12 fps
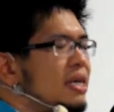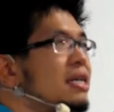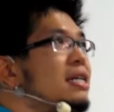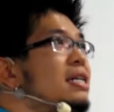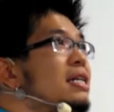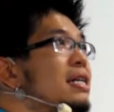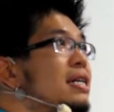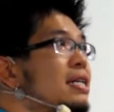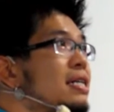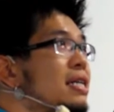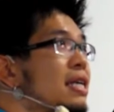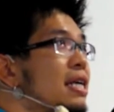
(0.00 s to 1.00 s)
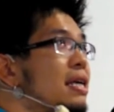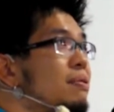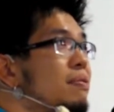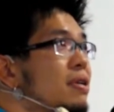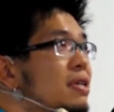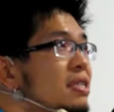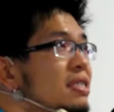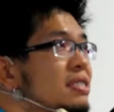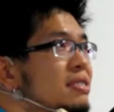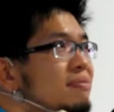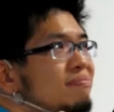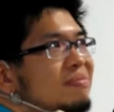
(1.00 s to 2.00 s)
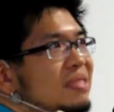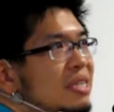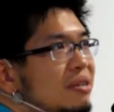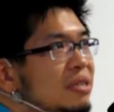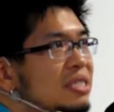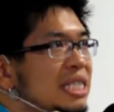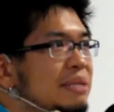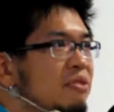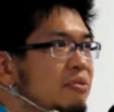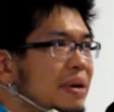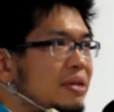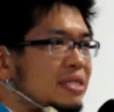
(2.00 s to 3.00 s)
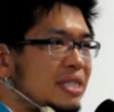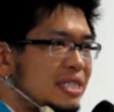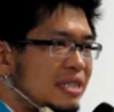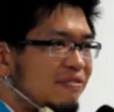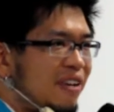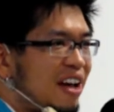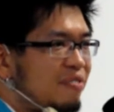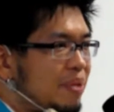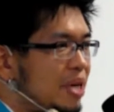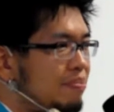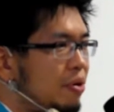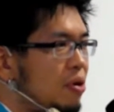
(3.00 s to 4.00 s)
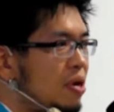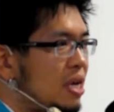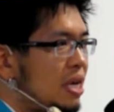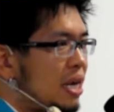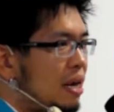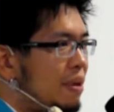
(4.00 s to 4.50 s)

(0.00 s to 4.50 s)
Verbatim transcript: uh, it was you know, a team of about sixty-five people.